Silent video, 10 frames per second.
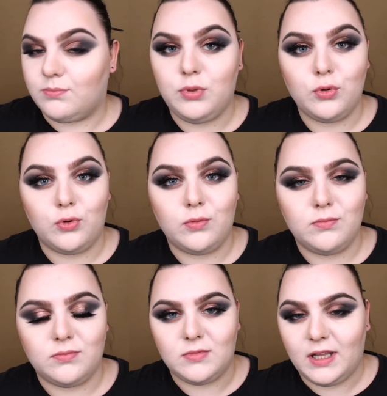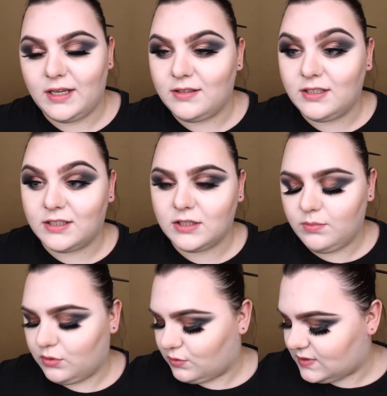blue, like
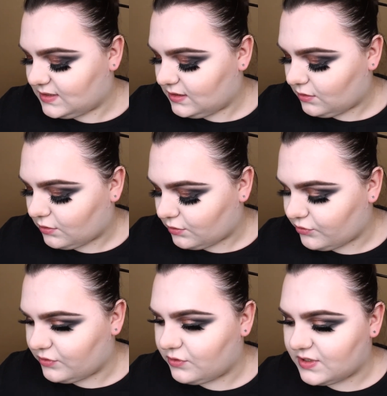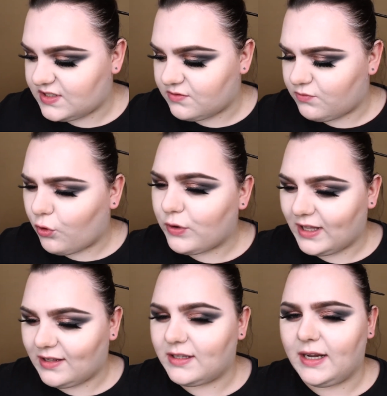dark blues or this
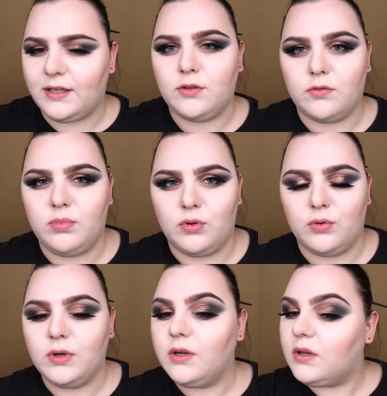royal kind of blue.